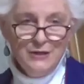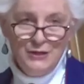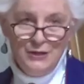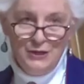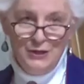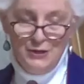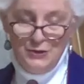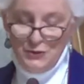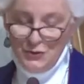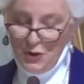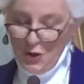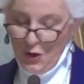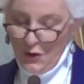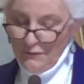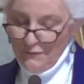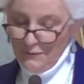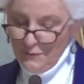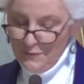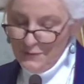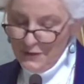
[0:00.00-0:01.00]
a huge
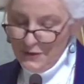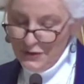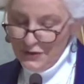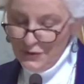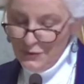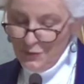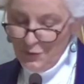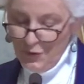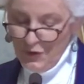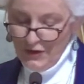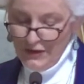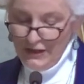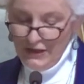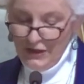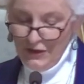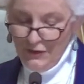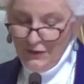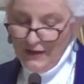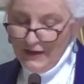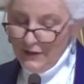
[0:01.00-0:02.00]
heart for mission work
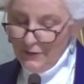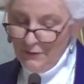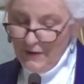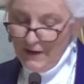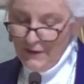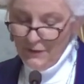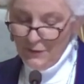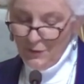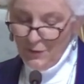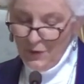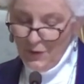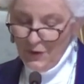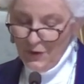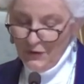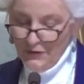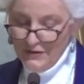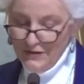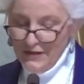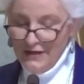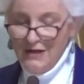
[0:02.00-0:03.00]
here and around the
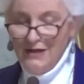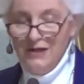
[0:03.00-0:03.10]
world.